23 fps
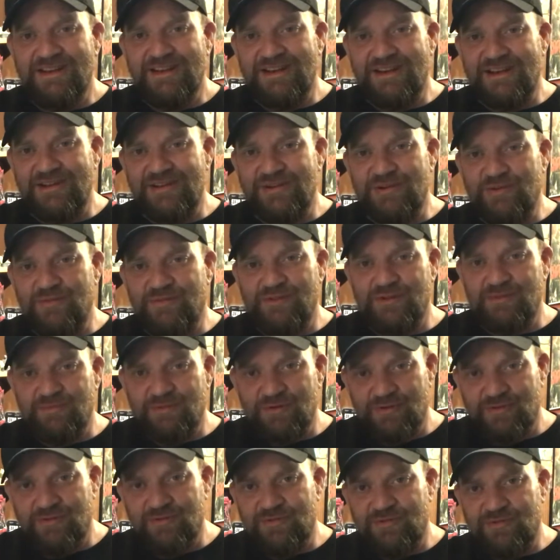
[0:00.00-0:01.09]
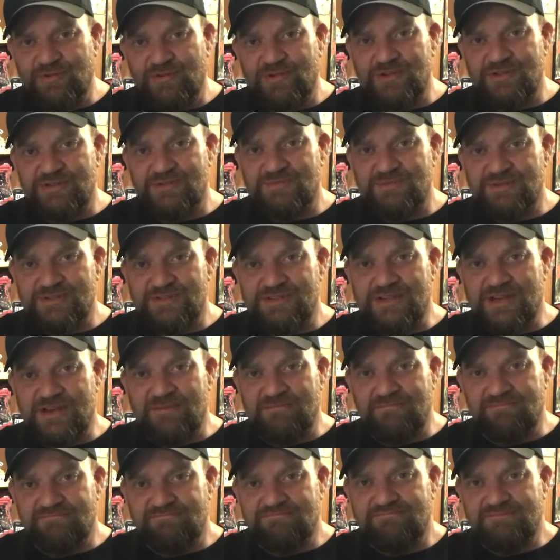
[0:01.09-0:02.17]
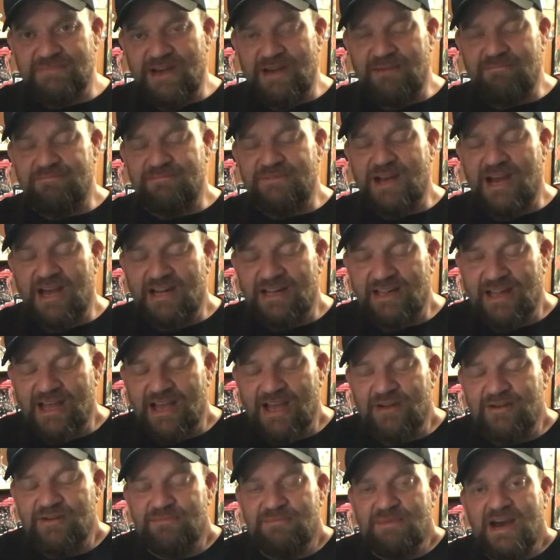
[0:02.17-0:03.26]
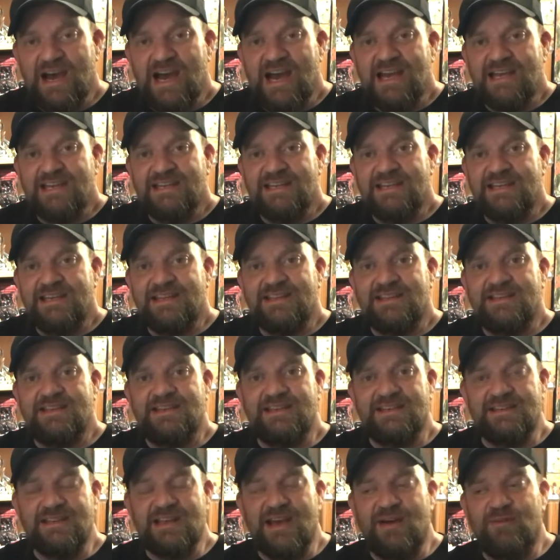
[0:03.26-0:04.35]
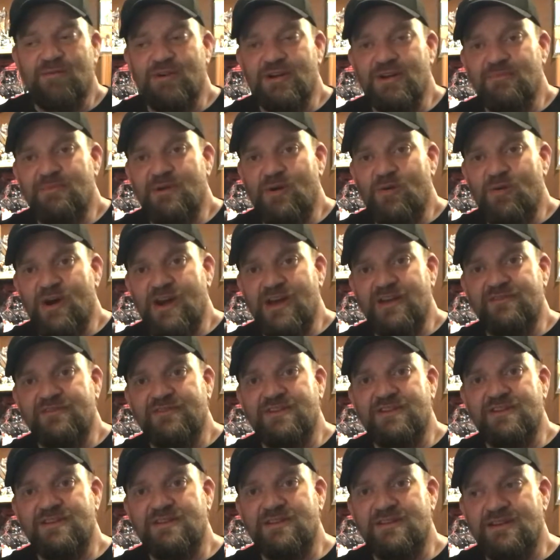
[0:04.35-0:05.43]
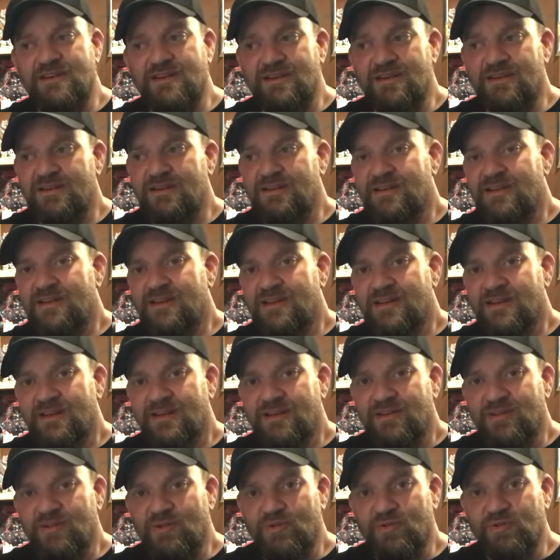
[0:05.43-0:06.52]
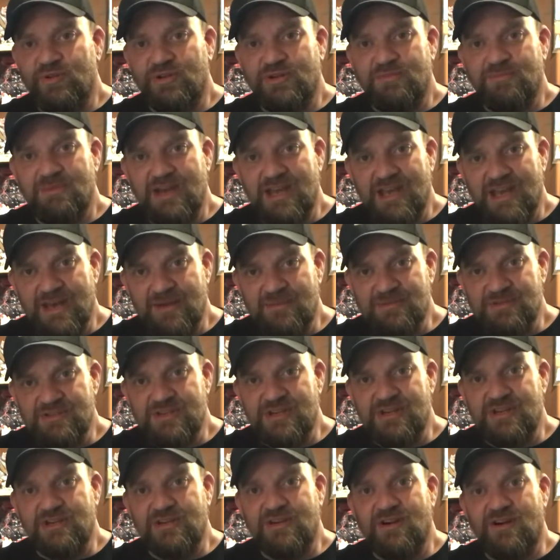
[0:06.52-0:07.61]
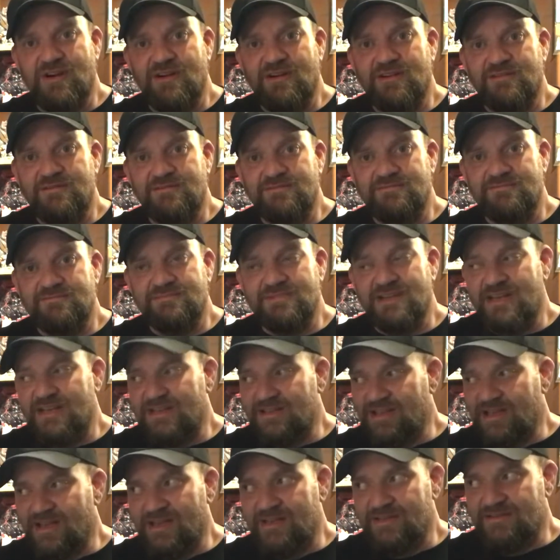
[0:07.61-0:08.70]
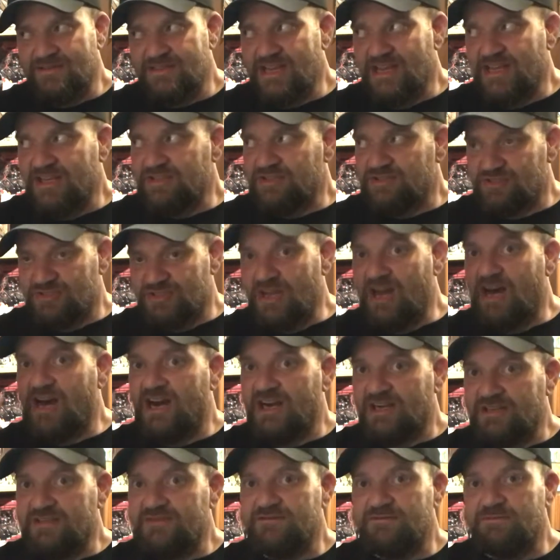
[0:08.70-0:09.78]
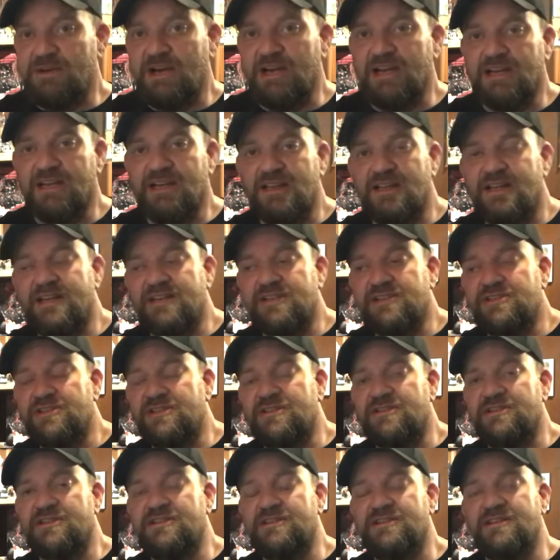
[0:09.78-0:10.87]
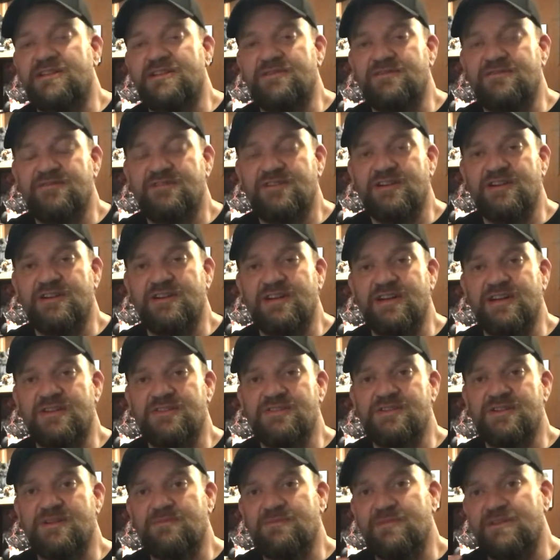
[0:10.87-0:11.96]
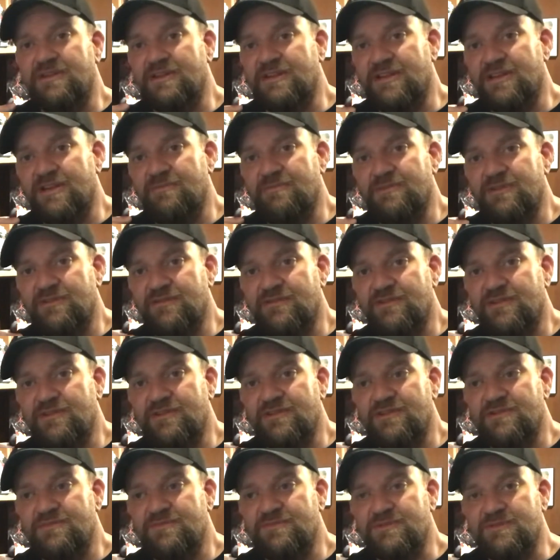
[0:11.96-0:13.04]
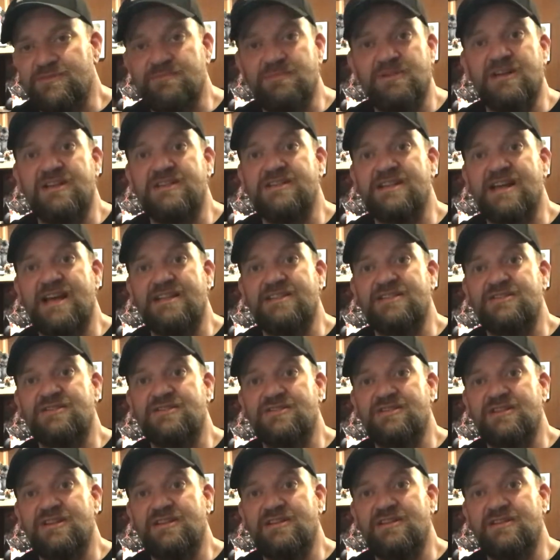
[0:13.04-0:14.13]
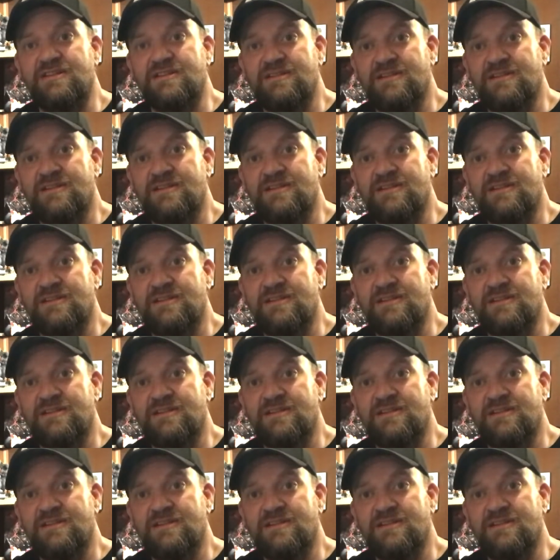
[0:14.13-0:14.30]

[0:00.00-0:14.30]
November through Christmas, I'm not allowed to buy anything. That way my wife can look at my Amazon cart and take stock of my collection and figure out something to get me for Christmas. Plus, I just need to